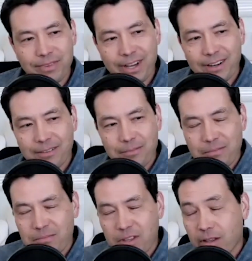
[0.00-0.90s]
yeah,
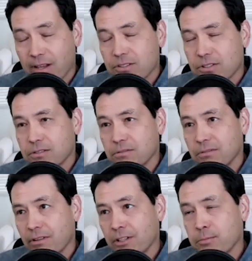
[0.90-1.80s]
no,
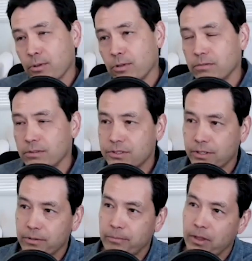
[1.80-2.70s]
that's beautiful.
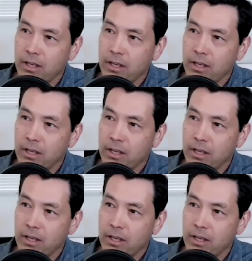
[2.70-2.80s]
So